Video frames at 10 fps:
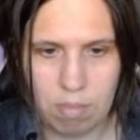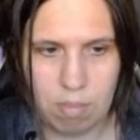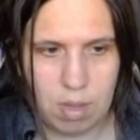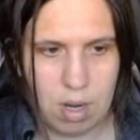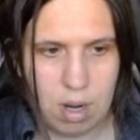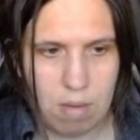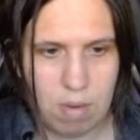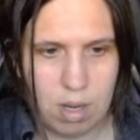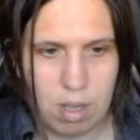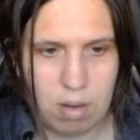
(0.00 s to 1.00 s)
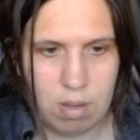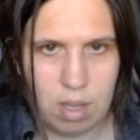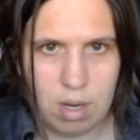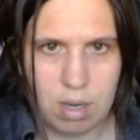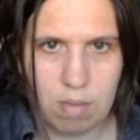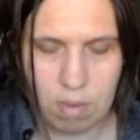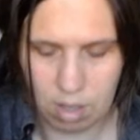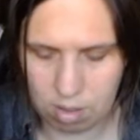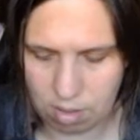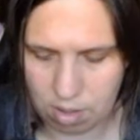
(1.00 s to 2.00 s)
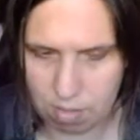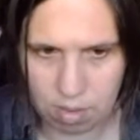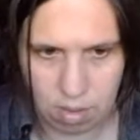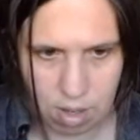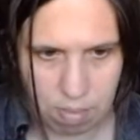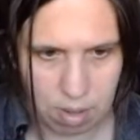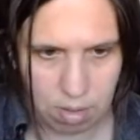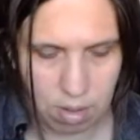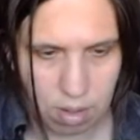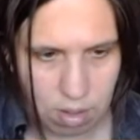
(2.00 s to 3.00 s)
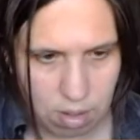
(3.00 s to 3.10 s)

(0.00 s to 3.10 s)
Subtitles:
Didn't I recolor that? I didn't recolor that one. Okay, apparently.